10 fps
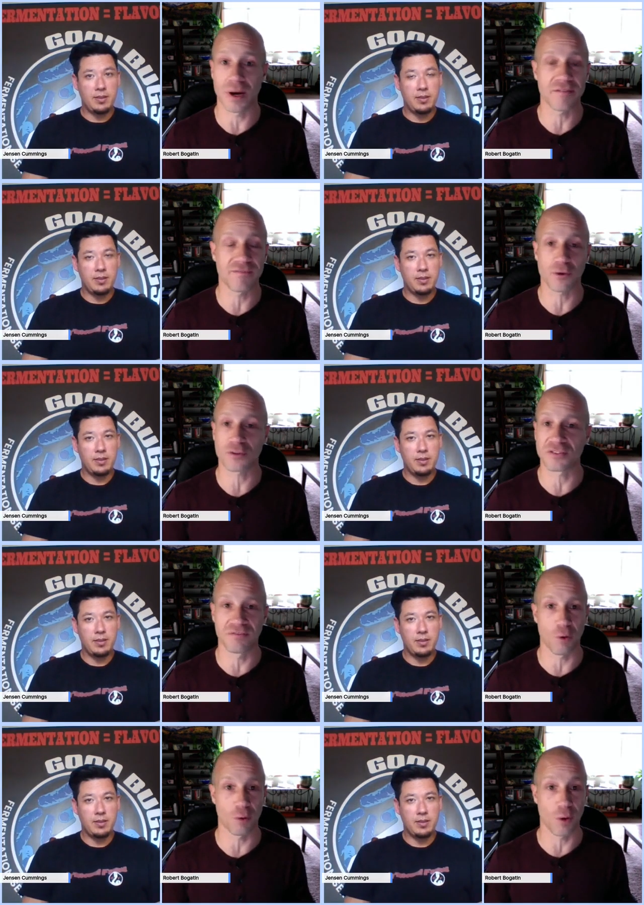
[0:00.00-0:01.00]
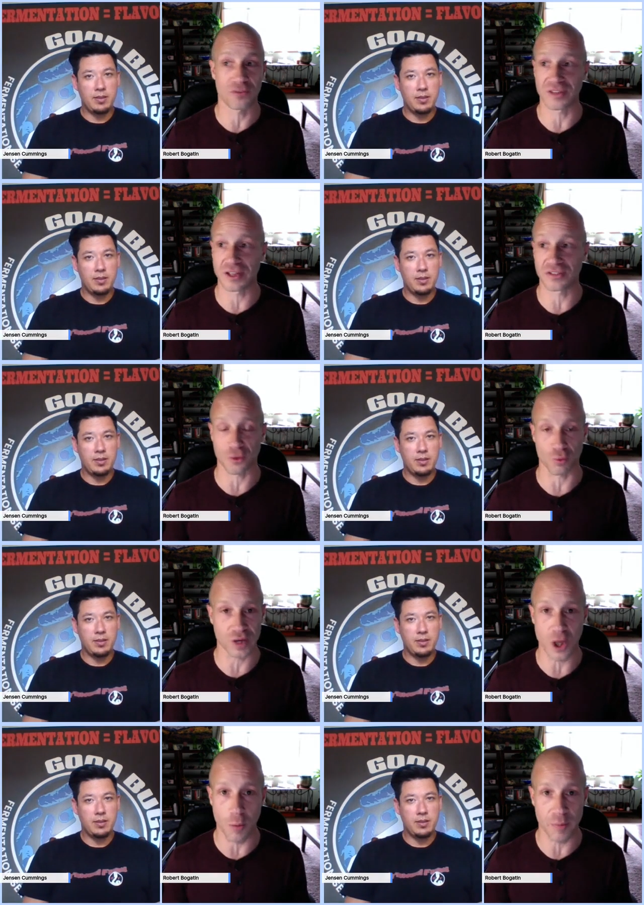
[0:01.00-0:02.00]
Speaker 1: first and foremost needs to
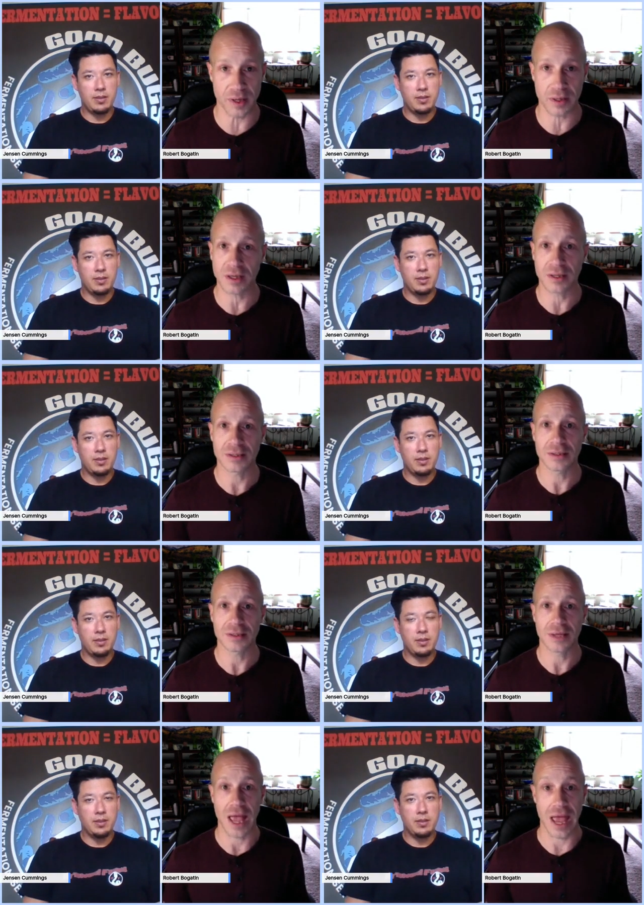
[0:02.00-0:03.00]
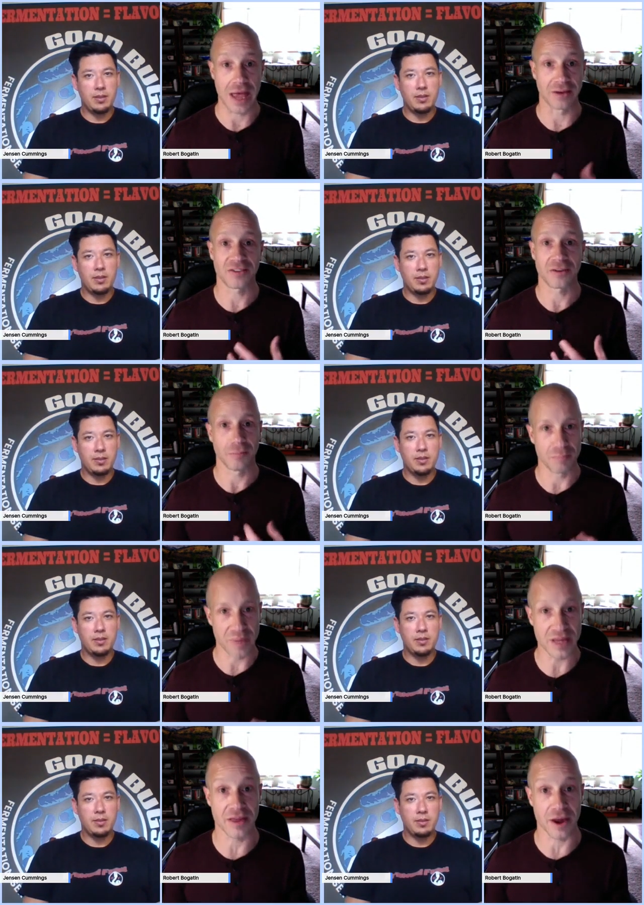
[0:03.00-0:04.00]
reopen and
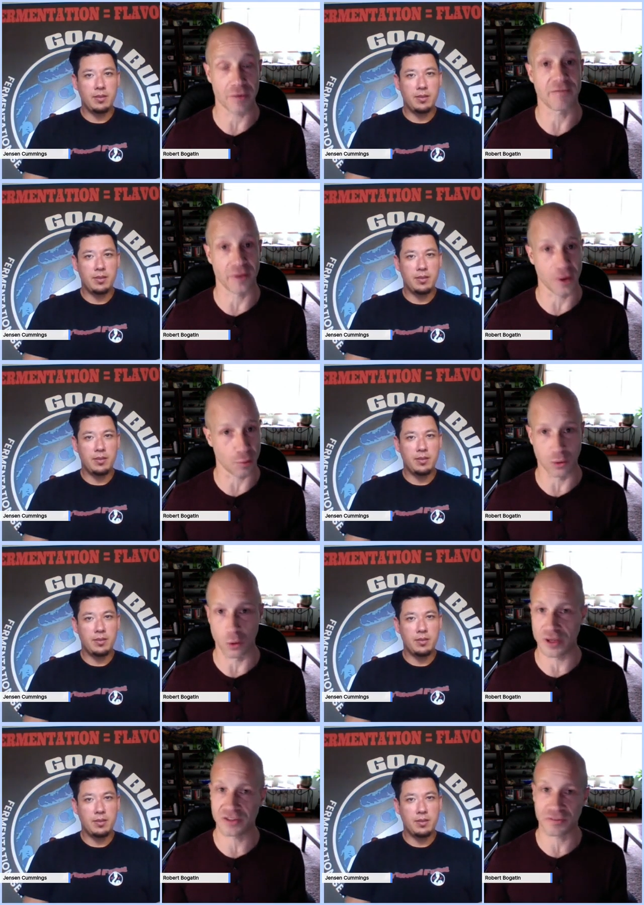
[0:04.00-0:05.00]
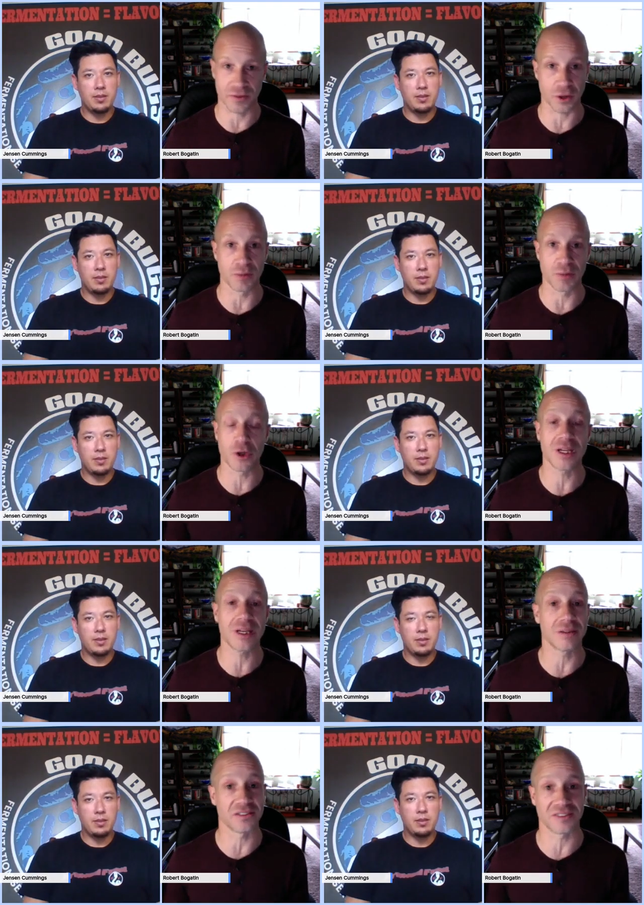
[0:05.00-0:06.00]
be there for their employees, for their community,
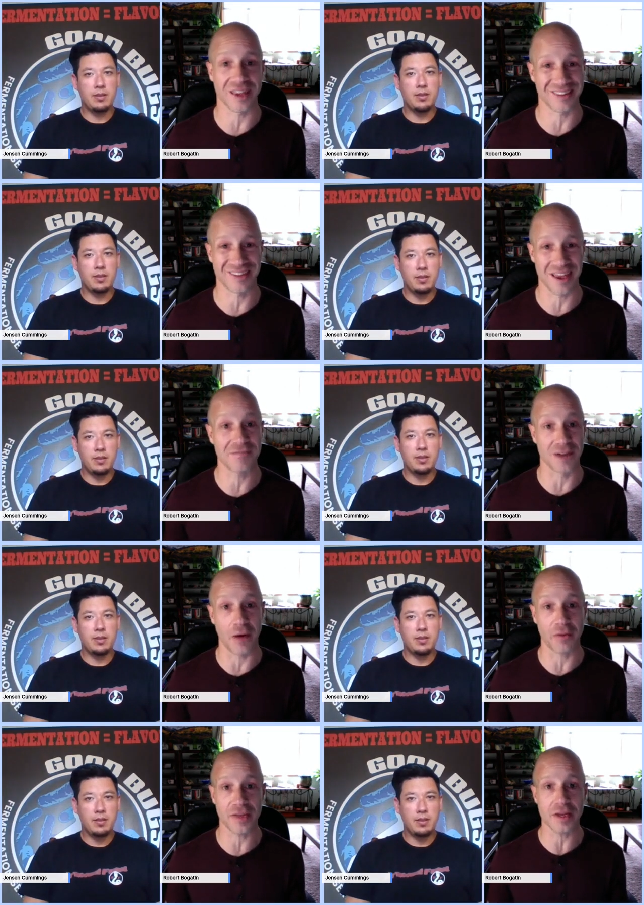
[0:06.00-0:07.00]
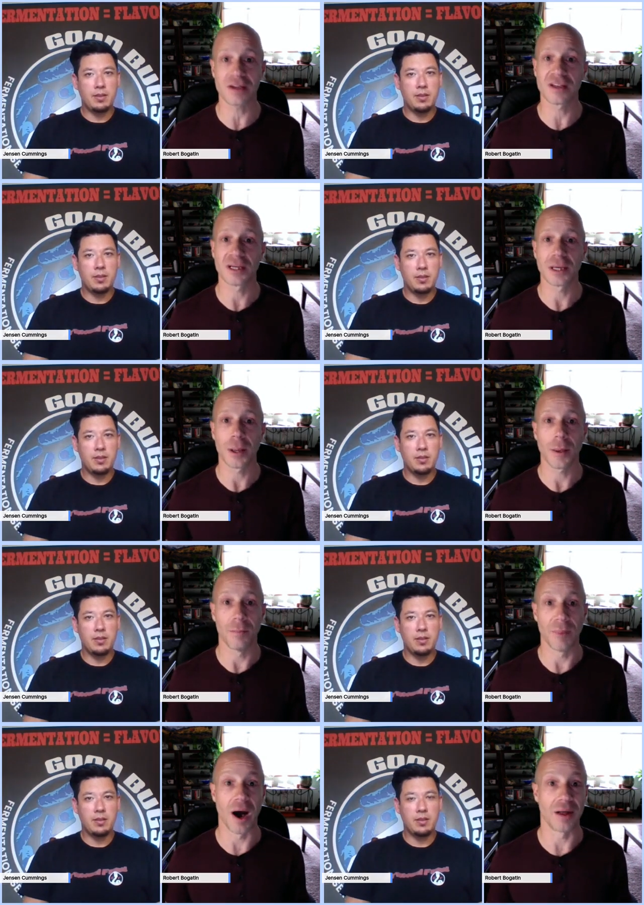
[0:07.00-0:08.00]
and to stay safe and healthy.
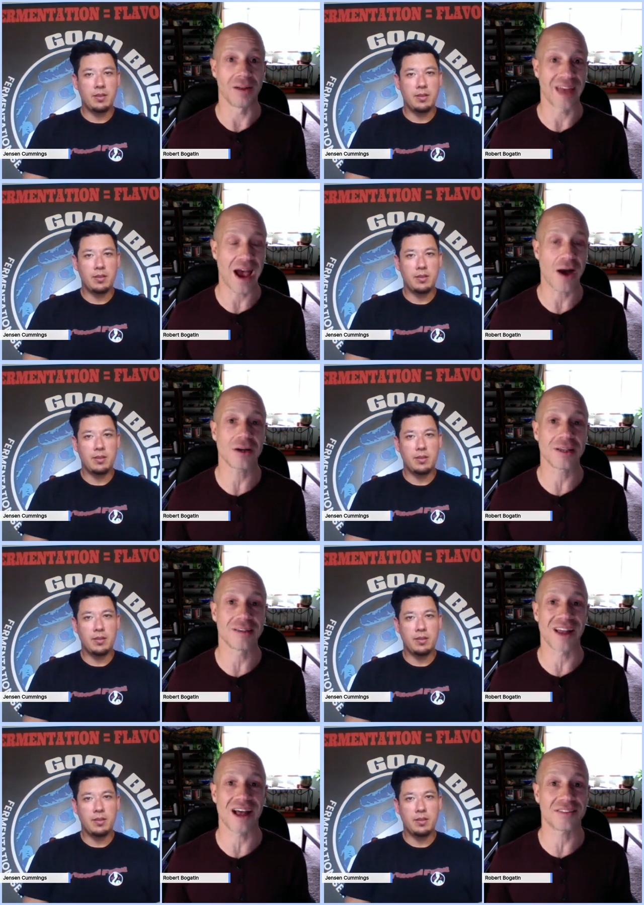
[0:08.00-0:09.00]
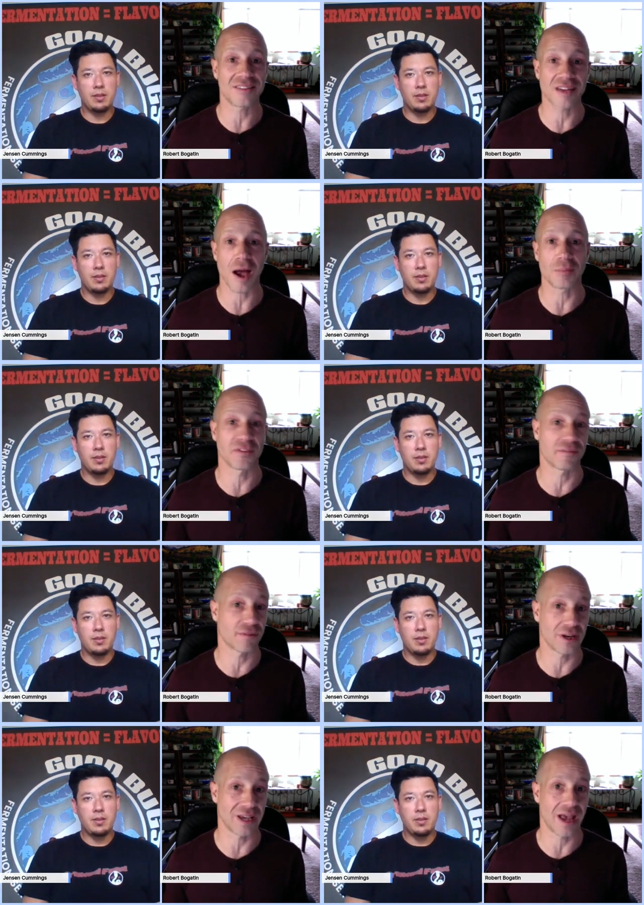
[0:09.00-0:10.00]
But now is not the time to
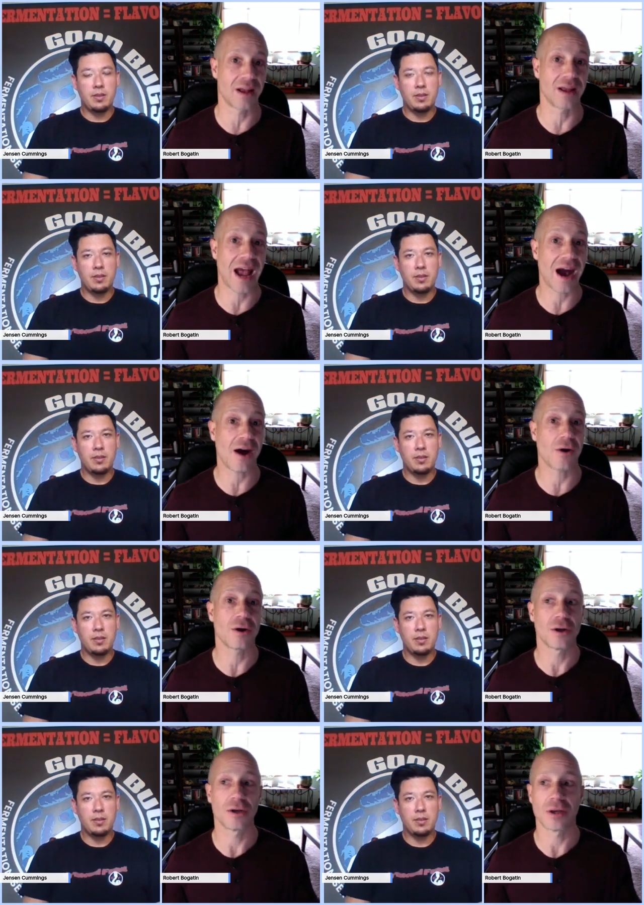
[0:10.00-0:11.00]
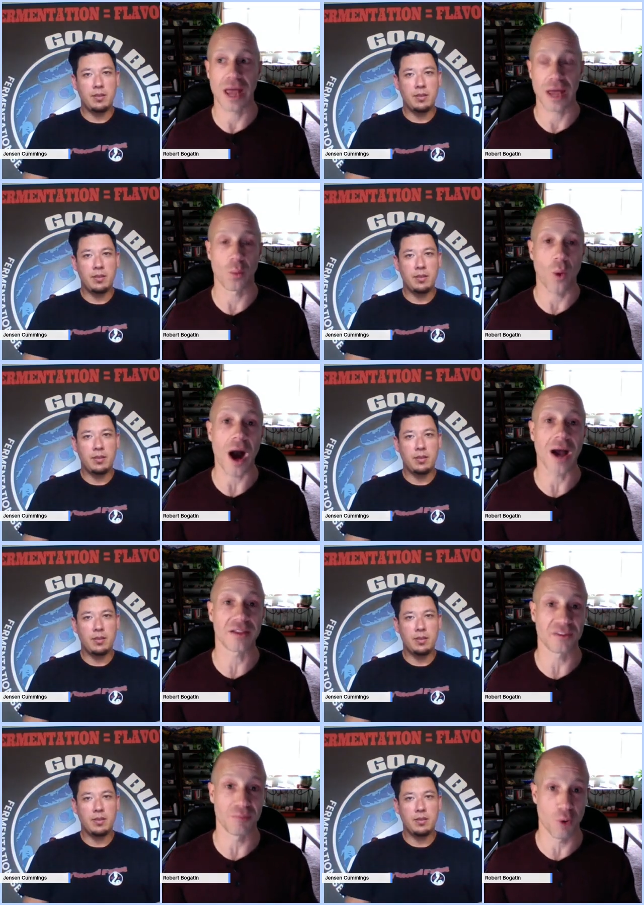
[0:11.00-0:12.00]
forget how and why
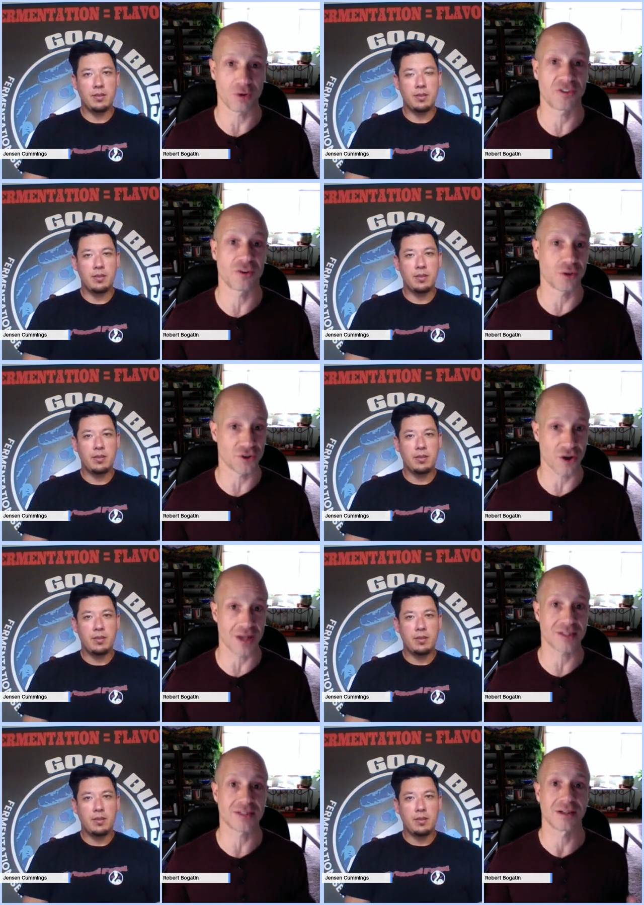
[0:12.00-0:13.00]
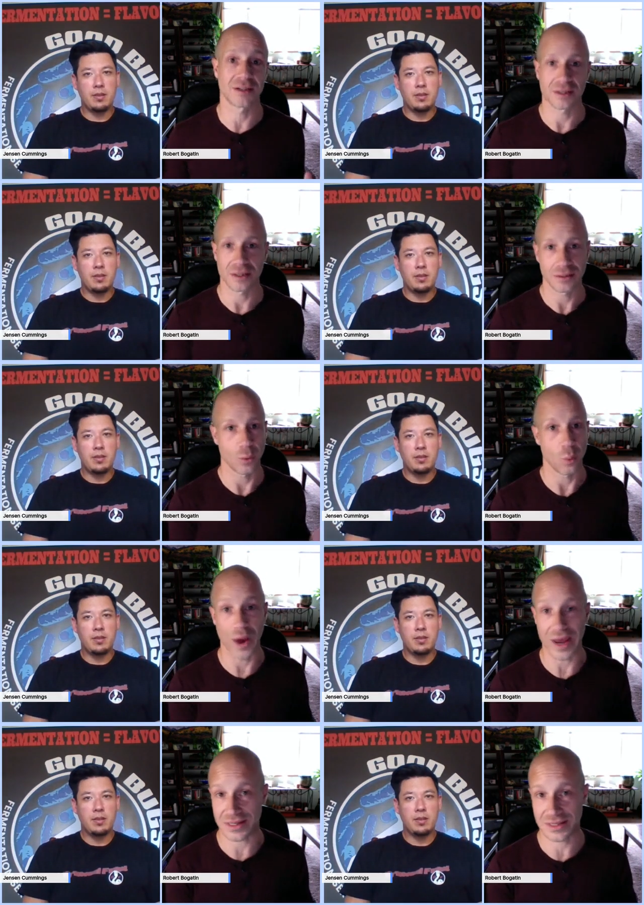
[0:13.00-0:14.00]
it's important to address
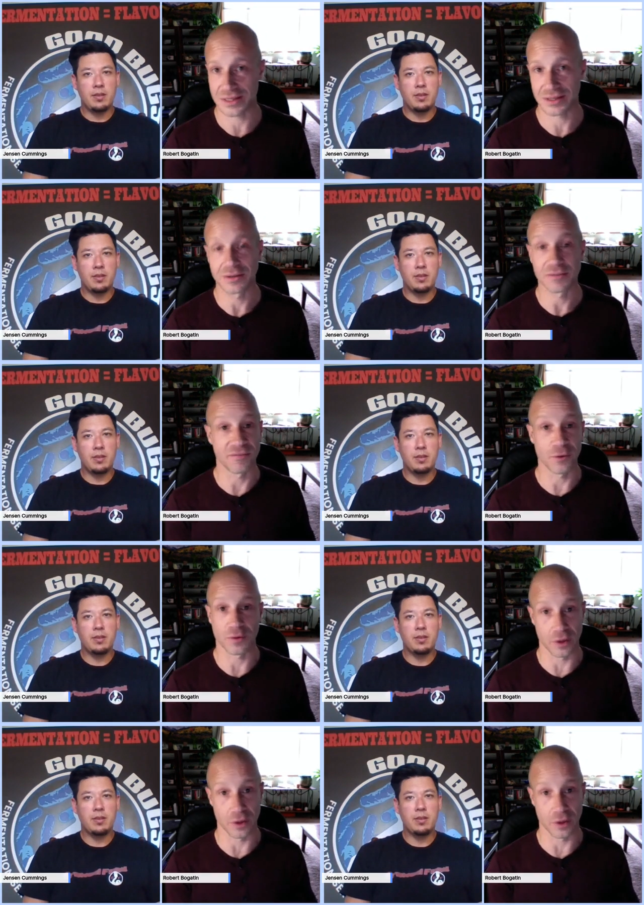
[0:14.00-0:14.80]
waste, food,